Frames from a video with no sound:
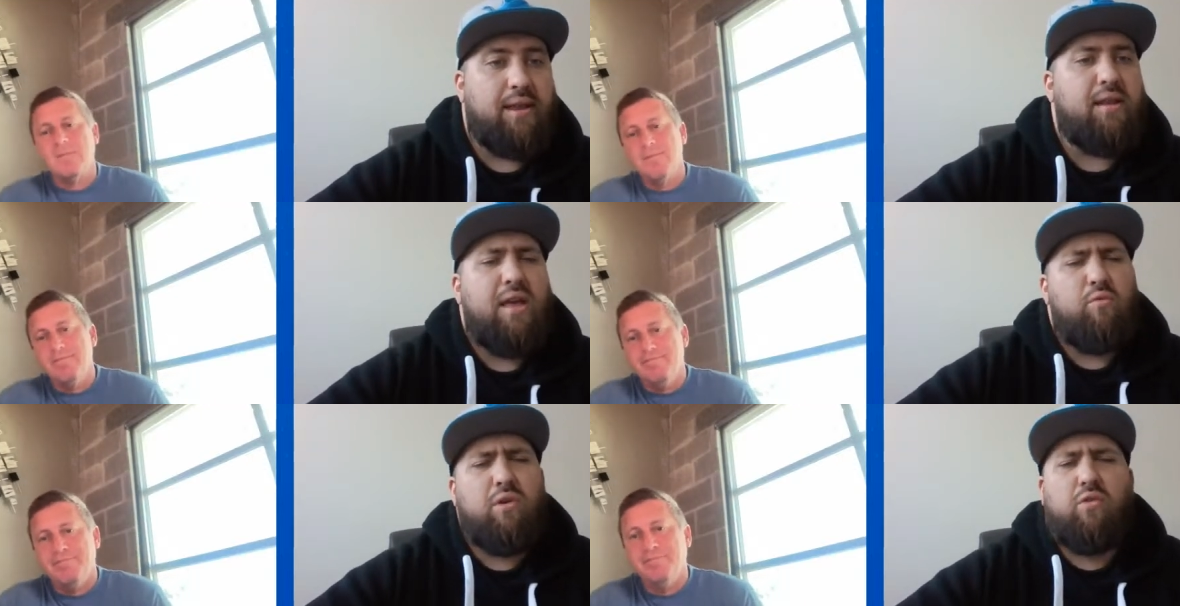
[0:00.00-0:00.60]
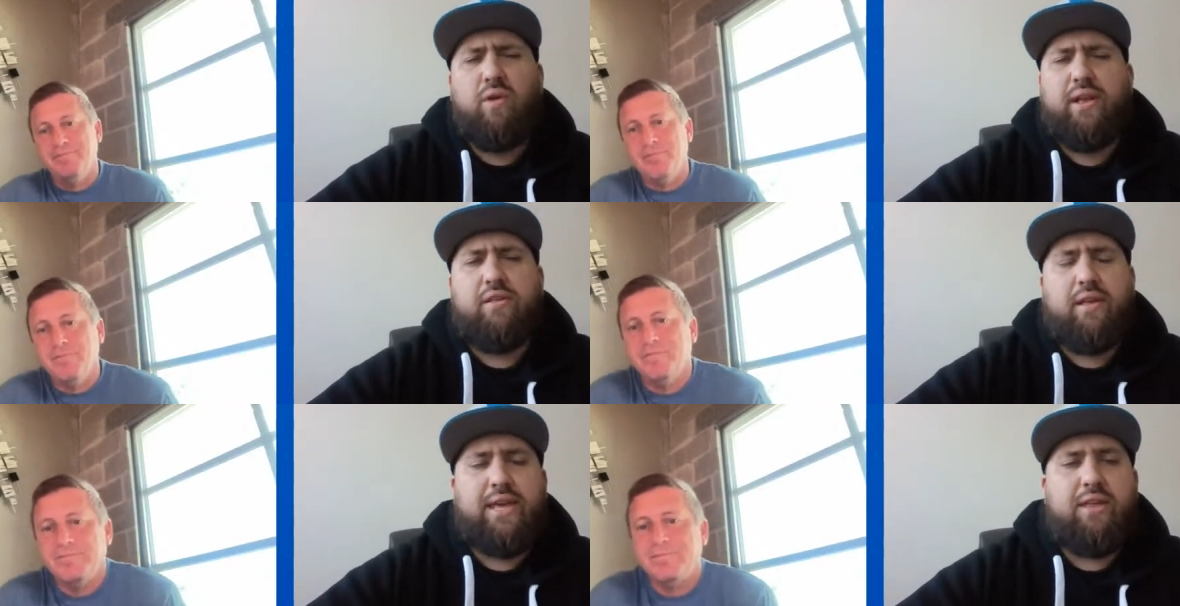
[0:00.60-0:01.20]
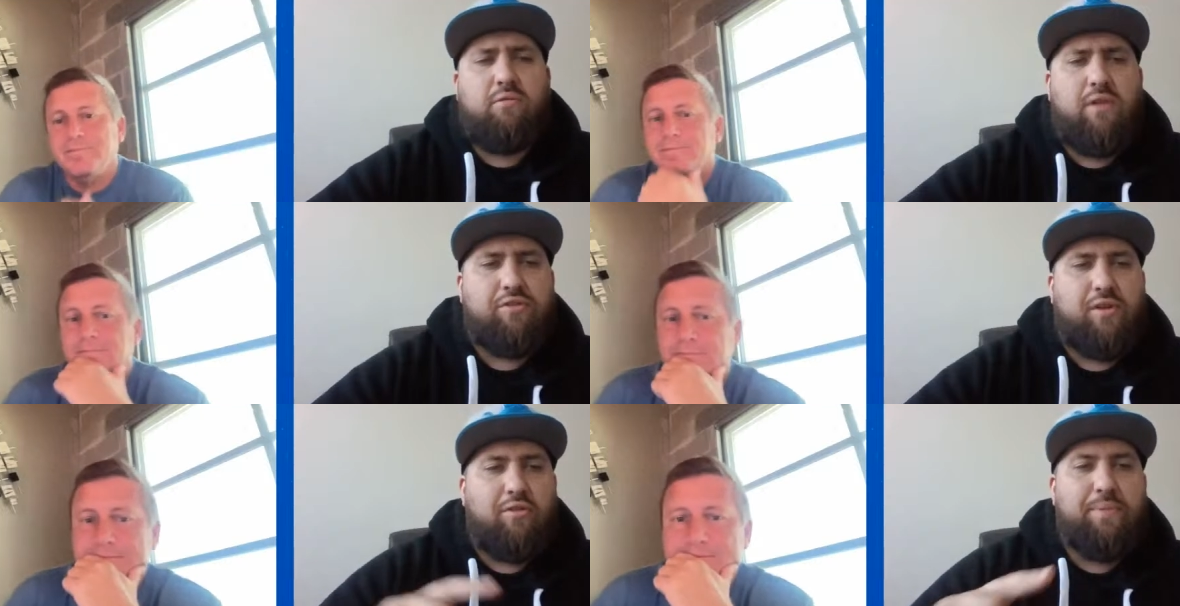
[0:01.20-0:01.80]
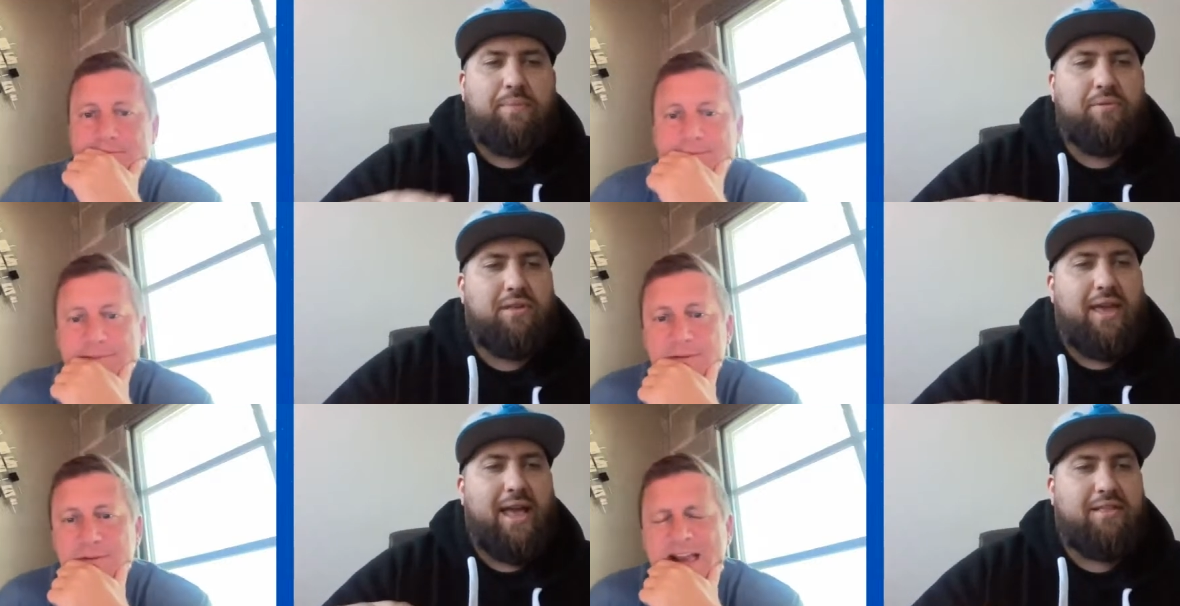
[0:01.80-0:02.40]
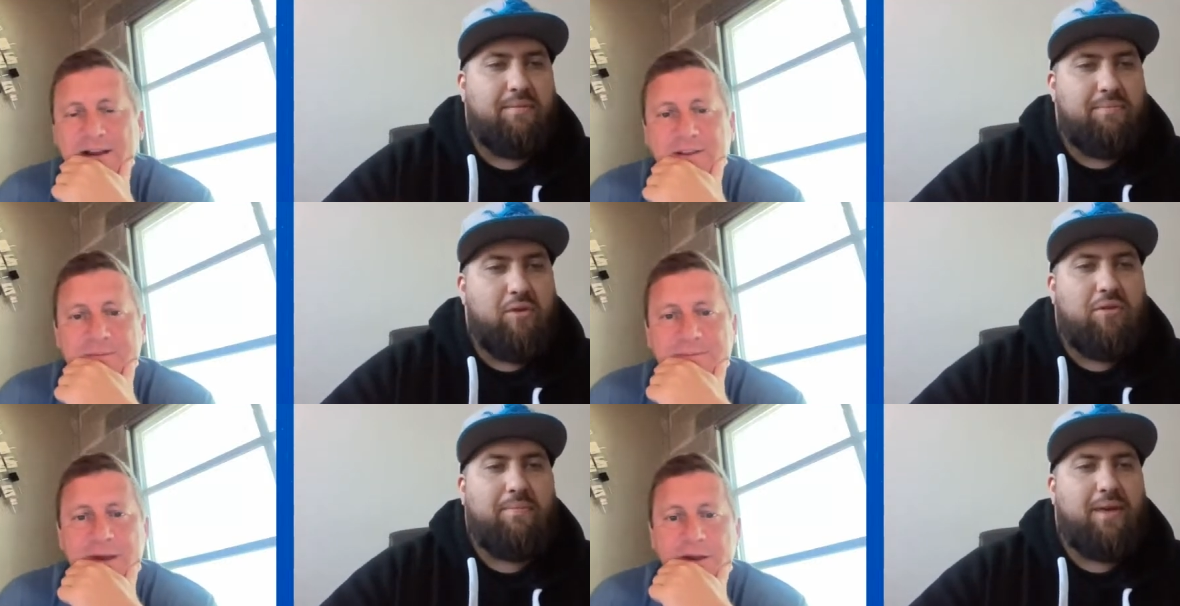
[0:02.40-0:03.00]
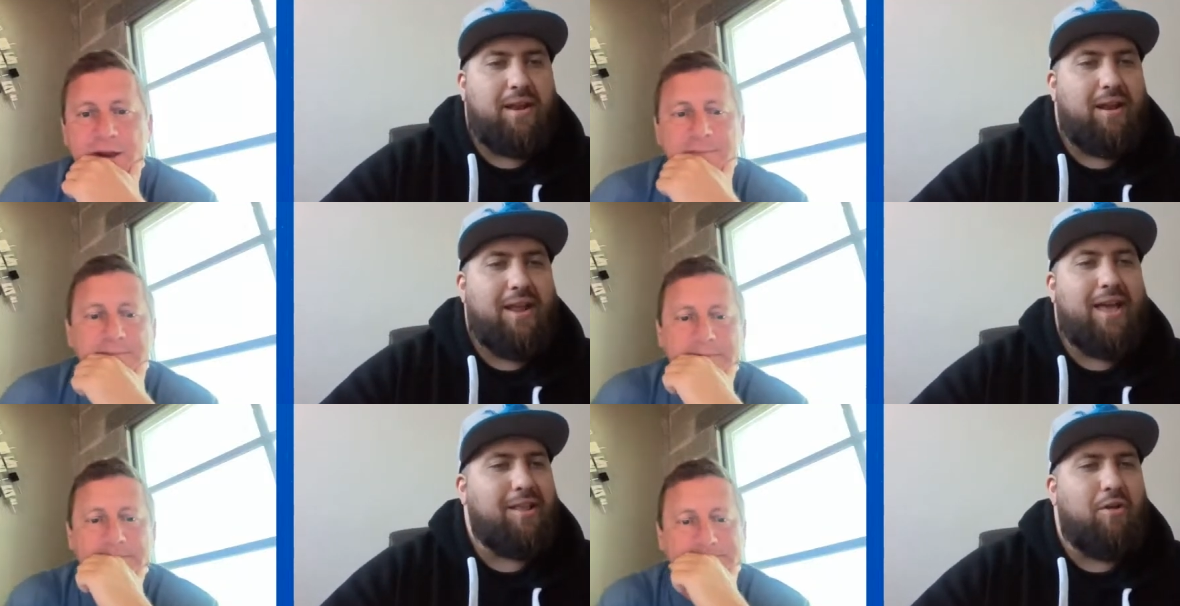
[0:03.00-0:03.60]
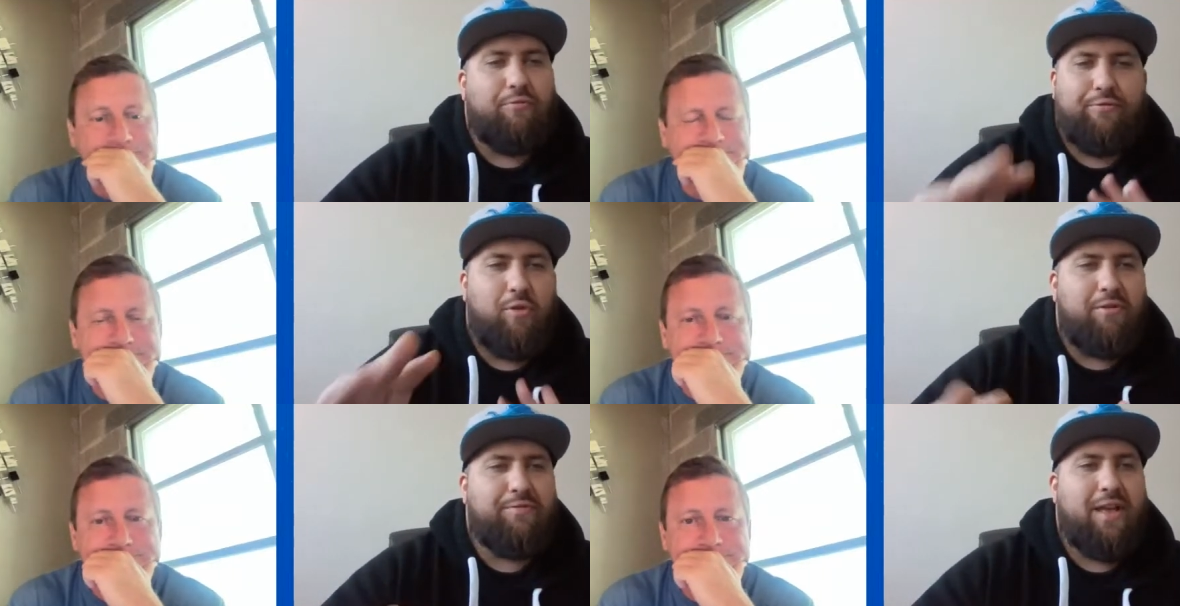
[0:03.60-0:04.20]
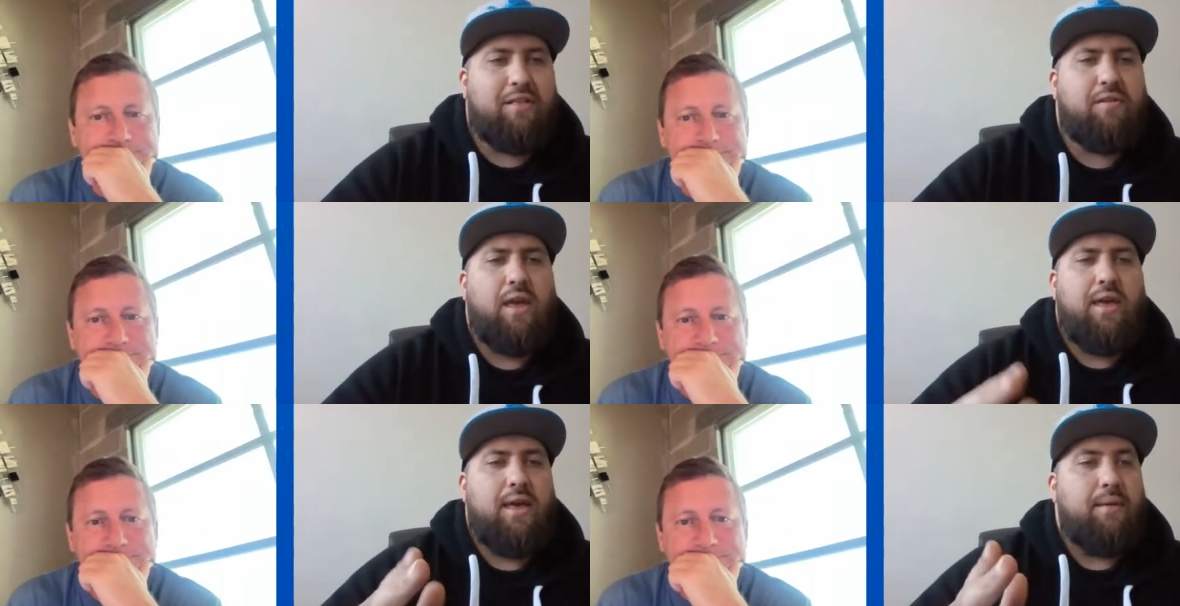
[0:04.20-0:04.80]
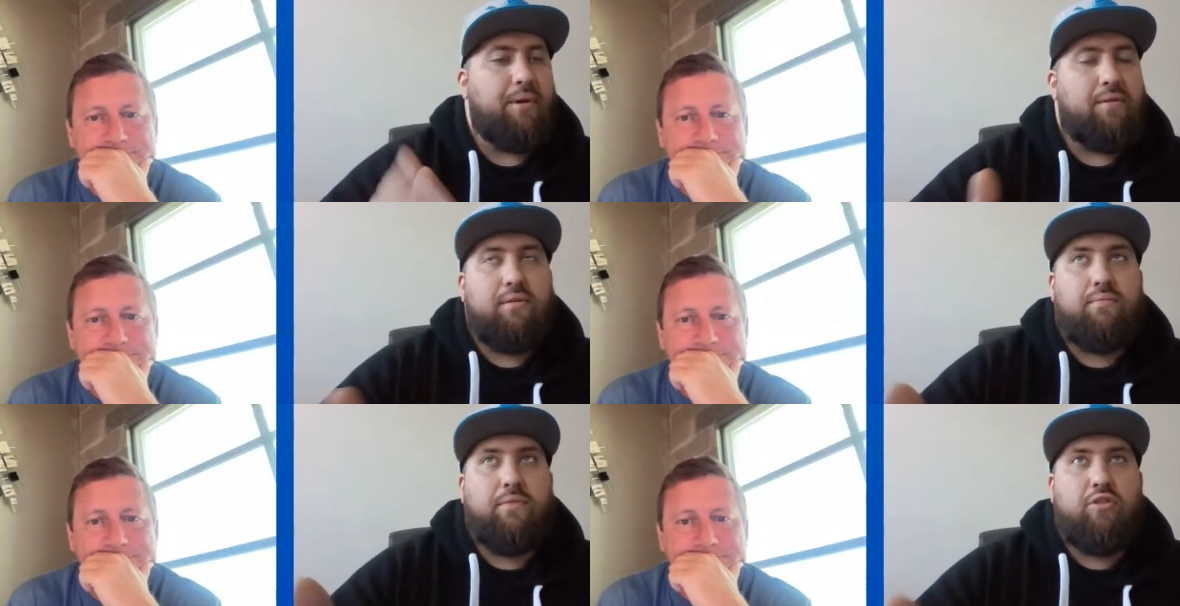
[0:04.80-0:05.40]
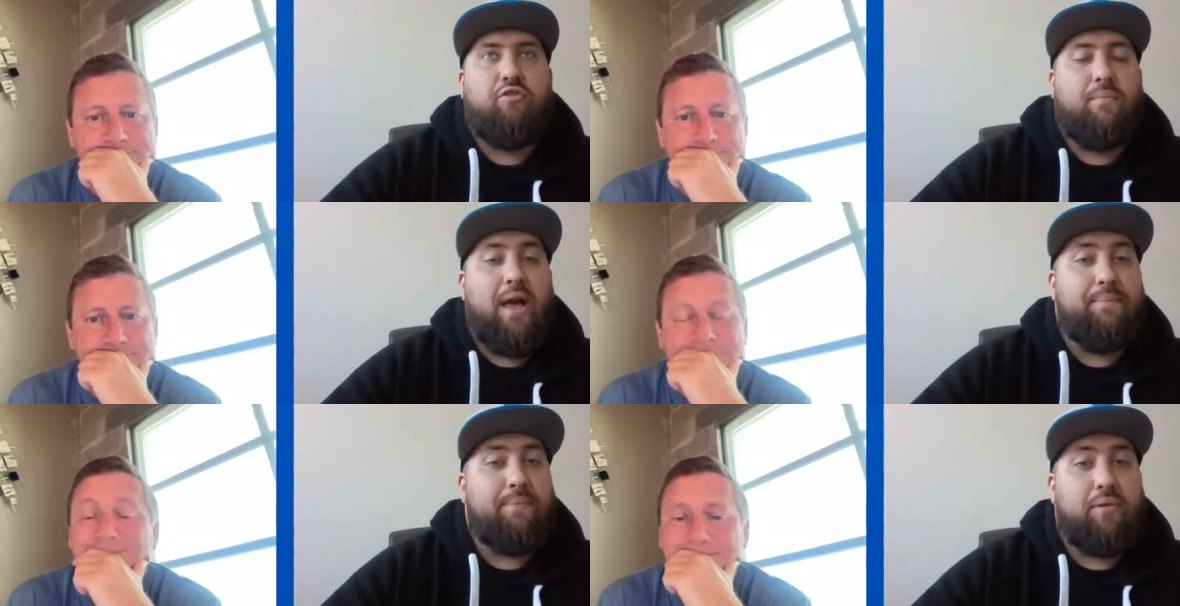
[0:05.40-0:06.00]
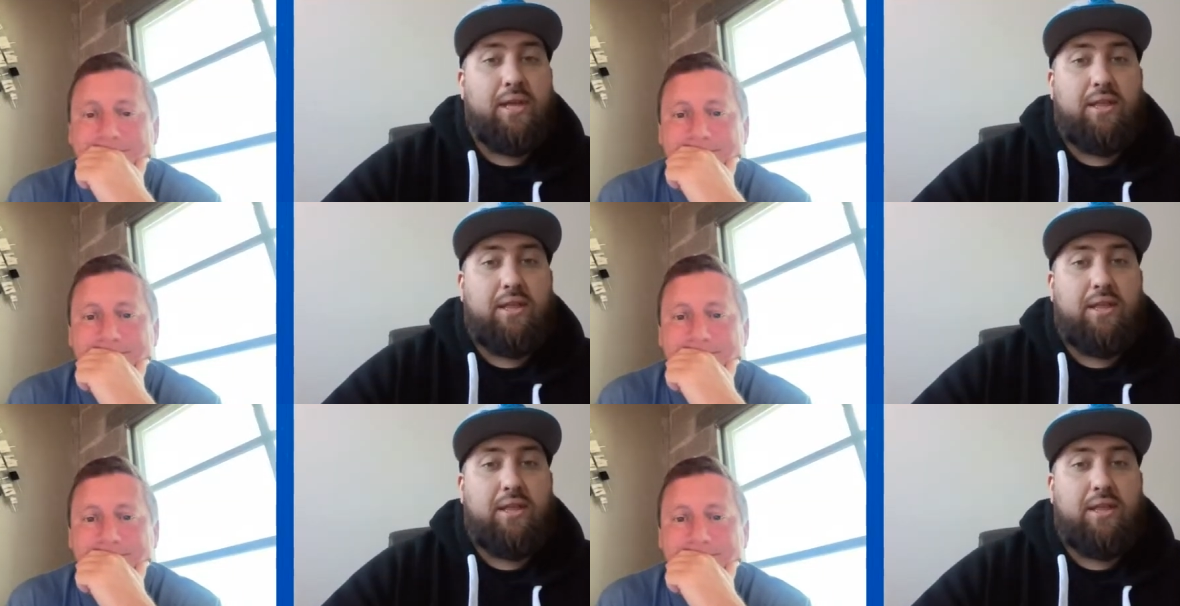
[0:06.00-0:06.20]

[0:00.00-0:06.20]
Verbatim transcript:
Speaker 1: And real quick, as I came on Russell, I know people see SMU yeah, commit. Yeah, I know Florida fans but just to remind people, he